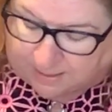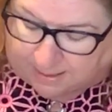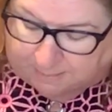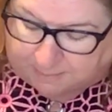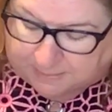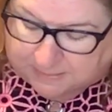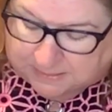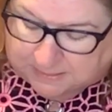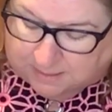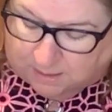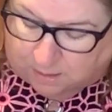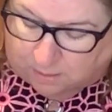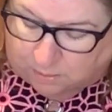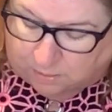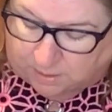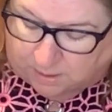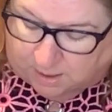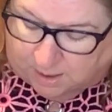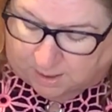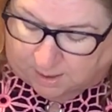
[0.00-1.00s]

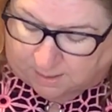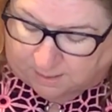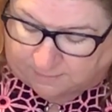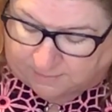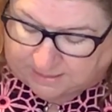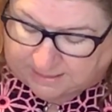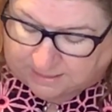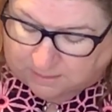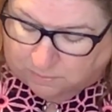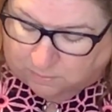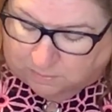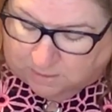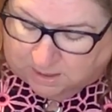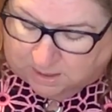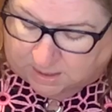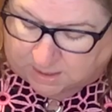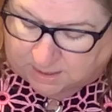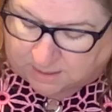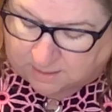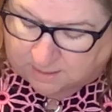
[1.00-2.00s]
episode of Hit and
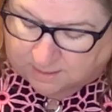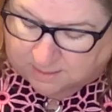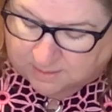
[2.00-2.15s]
Run.